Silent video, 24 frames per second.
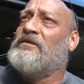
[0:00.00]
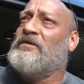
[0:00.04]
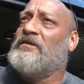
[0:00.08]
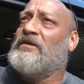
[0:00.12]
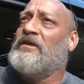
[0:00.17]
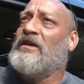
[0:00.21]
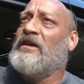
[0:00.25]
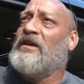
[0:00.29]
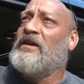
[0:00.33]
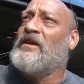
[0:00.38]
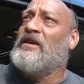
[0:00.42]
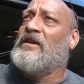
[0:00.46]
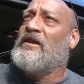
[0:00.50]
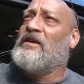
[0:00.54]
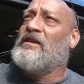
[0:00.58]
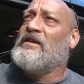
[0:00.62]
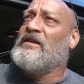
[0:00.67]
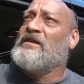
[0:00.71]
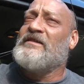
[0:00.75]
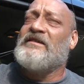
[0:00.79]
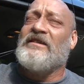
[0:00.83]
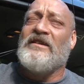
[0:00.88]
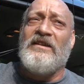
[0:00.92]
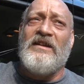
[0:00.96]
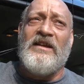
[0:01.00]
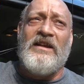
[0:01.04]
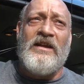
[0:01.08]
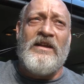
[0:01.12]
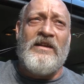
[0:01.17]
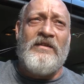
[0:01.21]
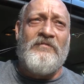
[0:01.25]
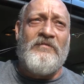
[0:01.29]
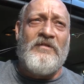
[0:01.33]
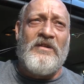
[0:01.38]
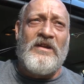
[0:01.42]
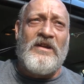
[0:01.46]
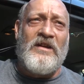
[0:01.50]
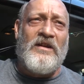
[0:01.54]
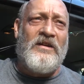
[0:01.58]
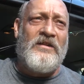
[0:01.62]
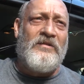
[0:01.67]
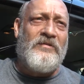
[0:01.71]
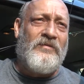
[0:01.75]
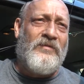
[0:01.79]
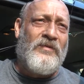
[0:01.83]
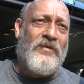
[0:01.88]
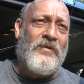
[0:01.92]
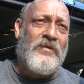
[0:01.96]
and he said he gave like
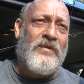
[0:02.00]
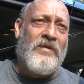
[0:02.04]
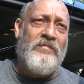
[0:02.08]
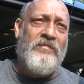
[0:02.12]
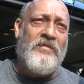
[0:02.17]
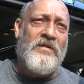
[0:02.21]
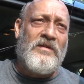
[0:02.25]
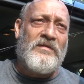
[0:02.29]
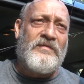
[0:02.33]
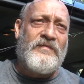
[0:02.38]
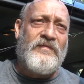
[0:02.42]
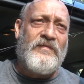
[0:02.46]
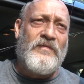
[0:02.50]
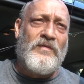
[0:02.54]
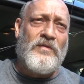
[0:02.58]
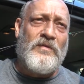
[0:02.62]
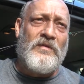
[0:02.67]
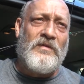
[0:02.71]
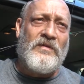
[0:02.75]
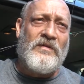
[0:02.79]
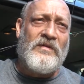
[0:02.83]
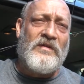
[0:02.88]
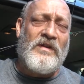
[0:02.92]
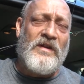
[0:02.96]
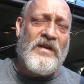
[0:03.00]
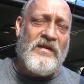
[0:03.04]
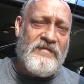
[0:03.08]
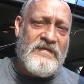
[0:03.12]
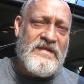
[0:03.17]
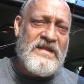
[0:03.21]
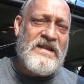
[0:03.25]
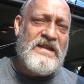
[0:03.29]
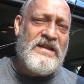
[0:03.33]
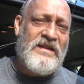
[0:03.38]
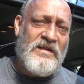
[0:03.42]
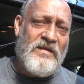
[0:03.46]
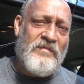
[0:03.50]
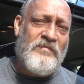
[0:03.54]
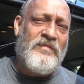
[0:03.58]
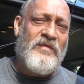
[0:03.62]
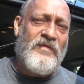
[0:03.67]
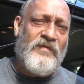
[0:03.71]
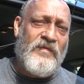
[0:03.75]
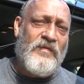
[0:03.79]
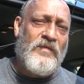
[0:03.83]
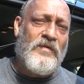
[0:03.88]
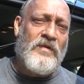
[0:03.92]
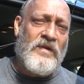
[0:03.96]
130 bucks for it and I've seen them
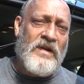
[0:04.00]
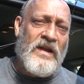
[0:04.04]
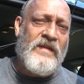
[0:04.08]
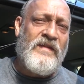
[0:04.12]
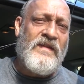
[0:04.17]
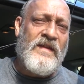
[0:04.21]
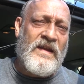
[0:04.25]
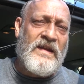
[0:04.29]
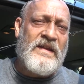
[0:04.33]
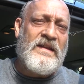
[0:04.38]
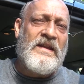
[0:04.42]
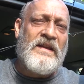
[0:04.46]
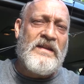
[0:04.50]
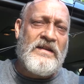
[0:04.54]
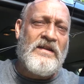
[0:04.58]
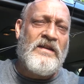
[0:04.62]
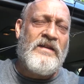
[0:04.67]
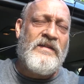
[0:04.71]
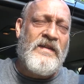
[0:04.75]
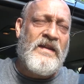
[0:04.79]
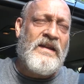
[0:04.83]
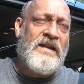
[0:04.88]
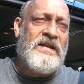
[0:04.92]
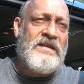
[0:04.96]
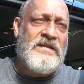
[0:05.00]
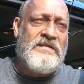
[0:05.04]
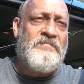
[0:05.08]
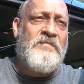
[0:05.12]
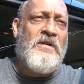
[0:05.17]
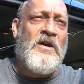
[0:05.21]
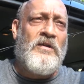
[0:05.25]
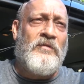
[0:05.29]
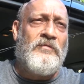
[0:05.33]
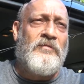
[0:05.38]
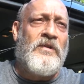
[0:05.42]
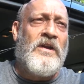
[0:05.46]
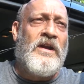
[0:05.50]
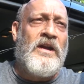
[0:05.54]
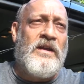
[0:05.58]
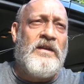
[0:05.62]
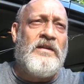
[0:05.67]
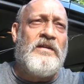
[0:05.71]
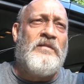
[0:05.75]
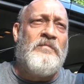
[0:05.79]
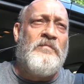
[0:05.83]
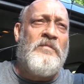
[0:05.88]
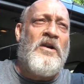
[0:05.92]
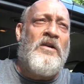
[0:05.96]
before and I think that I think he's about
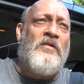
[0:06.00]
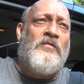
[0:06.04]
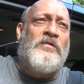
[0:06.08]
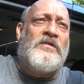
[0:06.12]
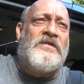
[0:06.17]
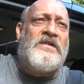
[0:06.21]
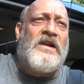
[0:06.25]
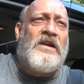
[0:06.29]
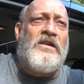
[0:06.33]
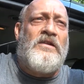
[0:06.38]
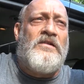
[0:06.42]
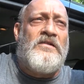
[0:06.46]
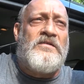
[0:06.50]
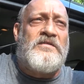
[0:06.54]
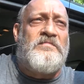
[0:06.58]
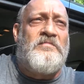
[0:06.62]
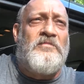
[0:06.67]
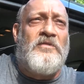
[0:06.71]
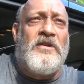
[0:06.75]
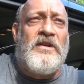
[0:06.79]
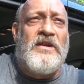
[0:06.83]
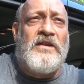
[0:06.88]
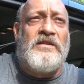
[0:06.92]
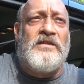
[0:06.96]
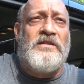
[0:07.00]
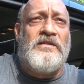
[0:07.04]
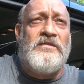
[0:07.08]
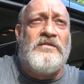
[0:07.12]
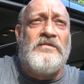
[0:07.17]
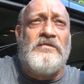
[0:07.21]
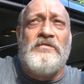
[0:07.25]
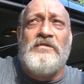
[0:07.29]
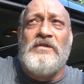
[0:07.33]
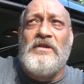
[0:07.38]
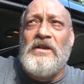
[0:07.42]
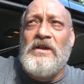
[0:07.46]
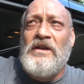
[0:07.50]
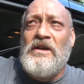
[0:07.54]
right about what they cost brand new